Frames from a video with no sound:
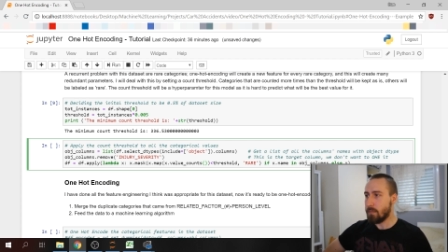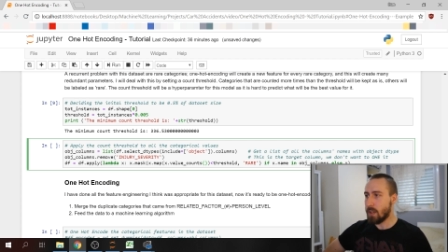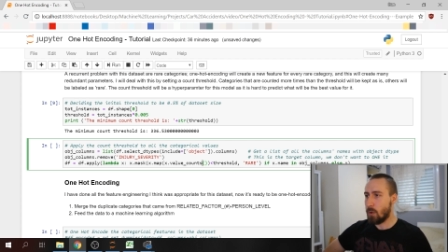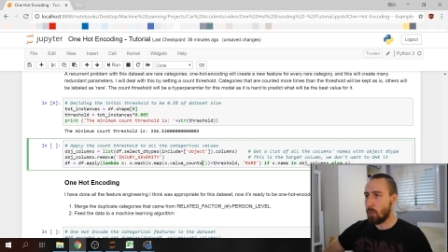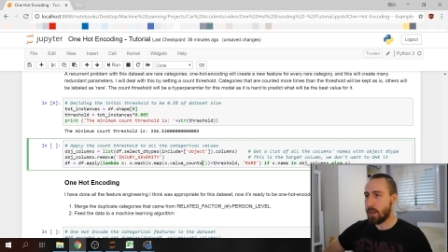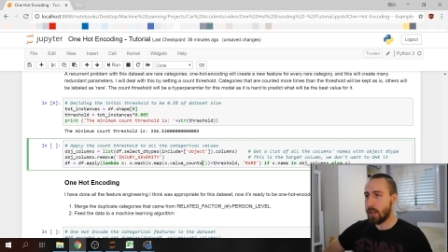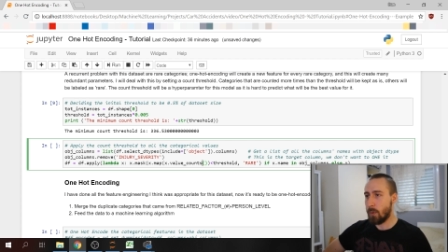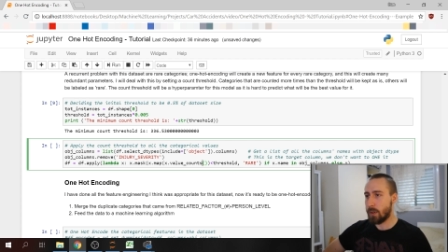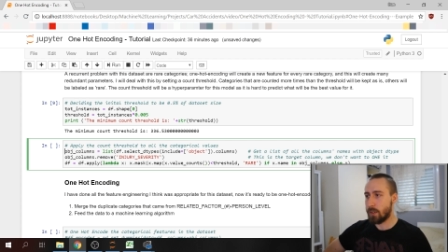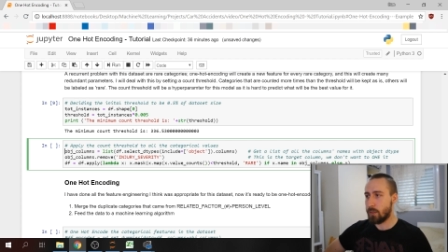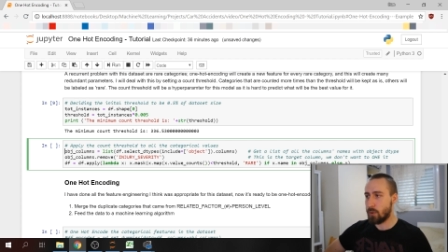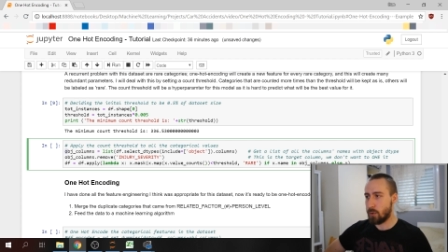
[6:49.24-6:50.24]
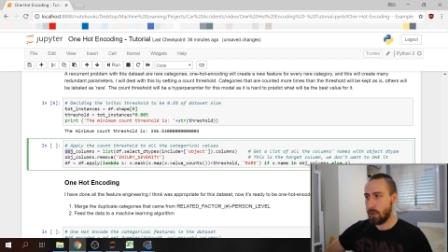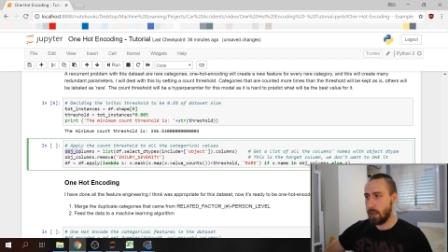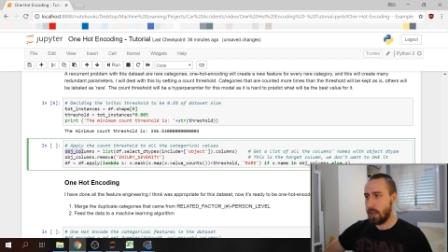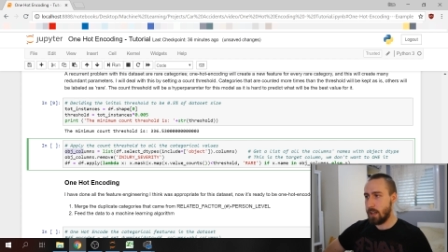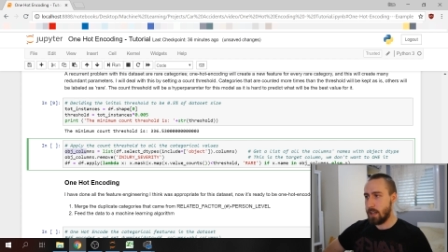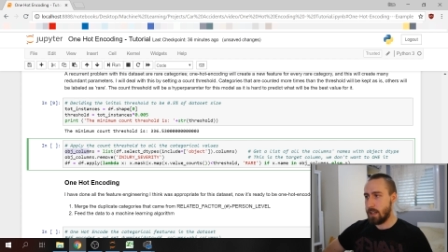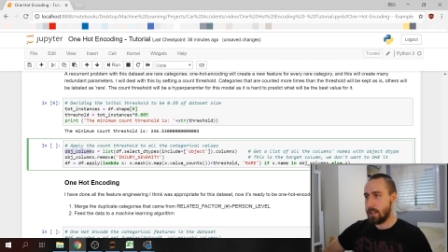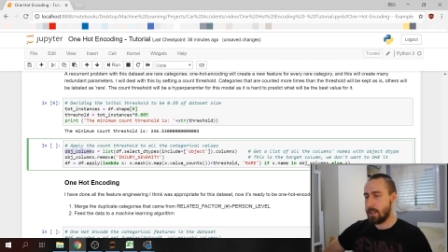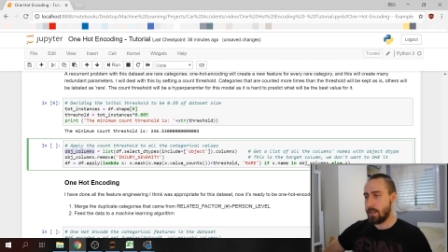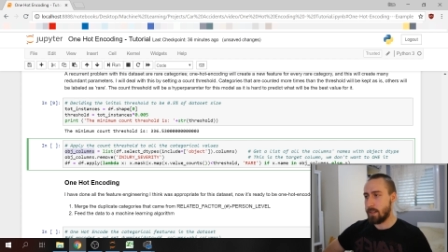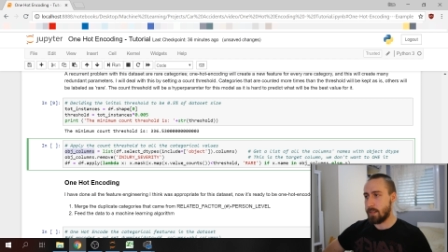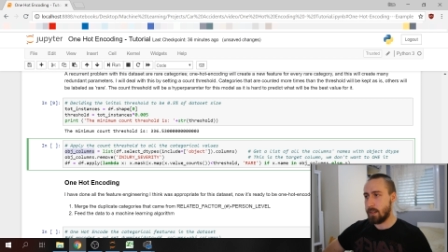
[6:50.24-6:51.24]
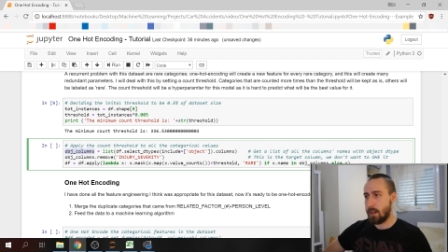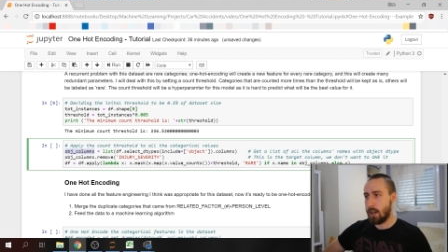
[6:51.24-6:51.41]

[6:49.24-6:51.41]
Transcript: What I want to do is